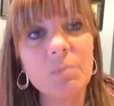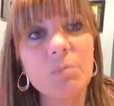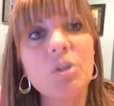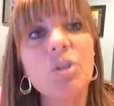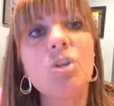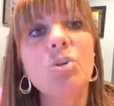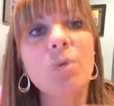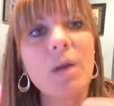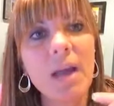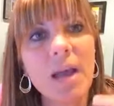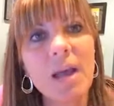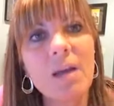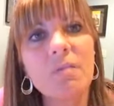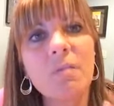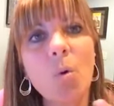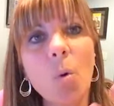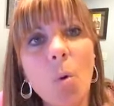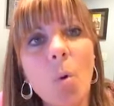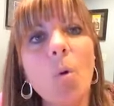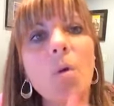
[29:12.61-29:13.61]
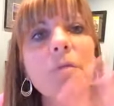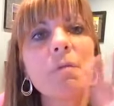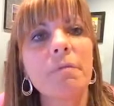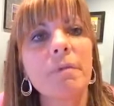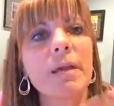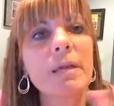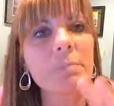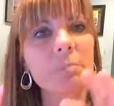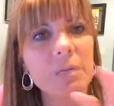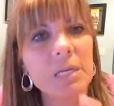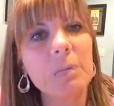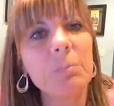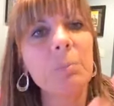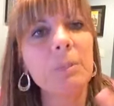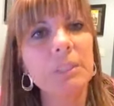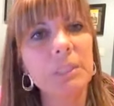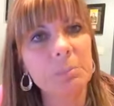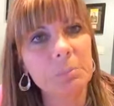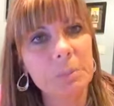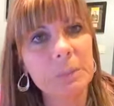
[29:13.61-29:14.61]
Do you have all the right people
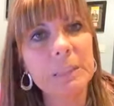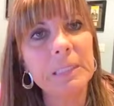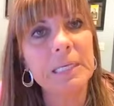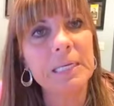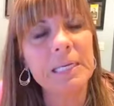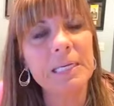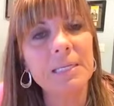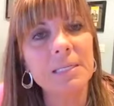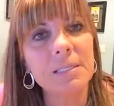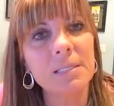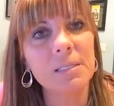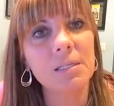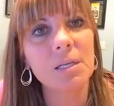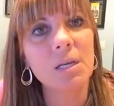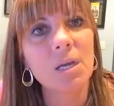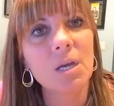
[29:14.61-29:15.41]
in place?